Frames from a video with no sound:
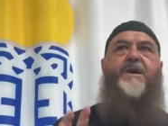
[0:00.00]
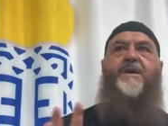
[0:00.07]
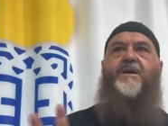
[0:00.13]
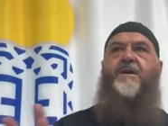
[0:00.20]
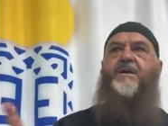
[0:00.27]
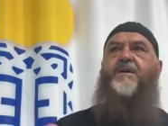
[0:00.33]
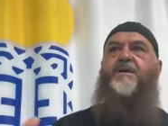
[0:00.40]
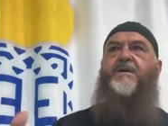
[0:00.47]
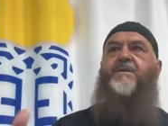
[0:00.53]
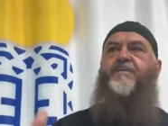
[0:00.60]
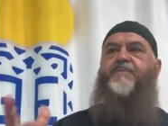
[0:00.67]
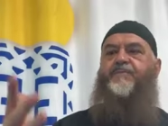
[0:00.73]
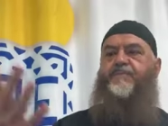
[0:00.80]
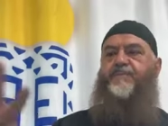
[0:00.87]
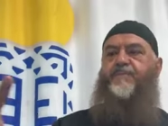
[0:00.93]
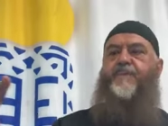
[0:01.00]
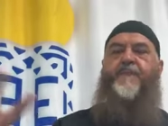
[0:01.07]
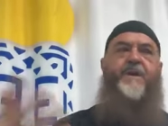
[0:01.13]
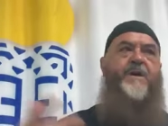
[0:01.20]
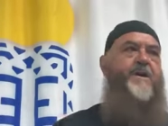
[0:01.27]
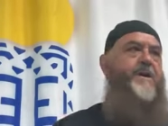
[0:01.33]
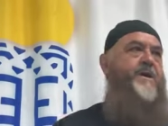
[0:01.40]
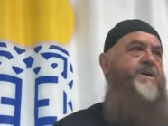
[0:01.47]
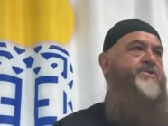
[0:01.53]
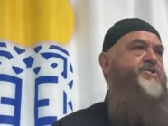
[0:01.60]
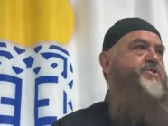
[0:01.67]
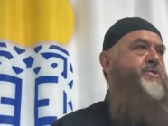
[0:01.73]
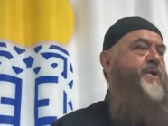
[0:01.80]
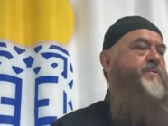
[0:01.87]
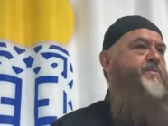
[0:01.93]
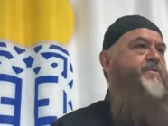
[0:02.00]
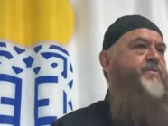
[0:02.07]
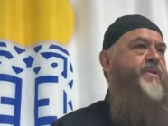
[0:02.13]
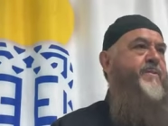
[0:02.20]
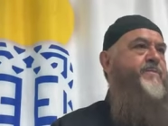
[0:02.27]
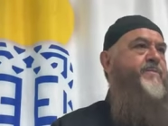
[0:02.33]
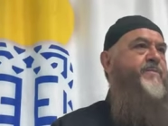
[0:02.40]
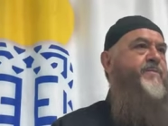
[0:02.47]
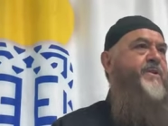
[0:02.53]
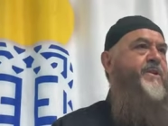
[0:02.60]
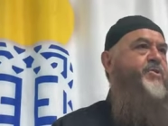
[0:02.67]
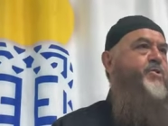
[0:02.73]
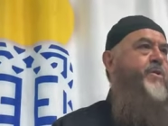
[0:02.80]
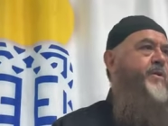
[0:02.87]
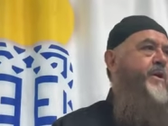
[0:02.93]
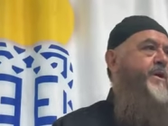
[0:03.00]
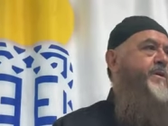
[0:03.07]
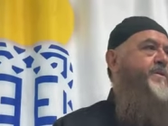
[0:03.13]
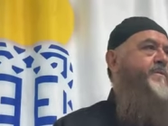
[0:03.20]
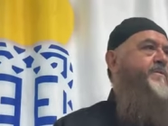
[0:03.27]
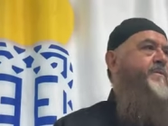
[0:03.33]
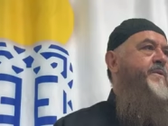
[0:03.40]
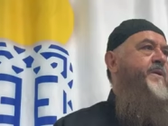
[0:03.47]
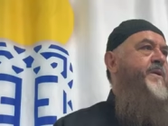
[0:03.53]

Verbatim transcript: reading a uh, script from the Torah,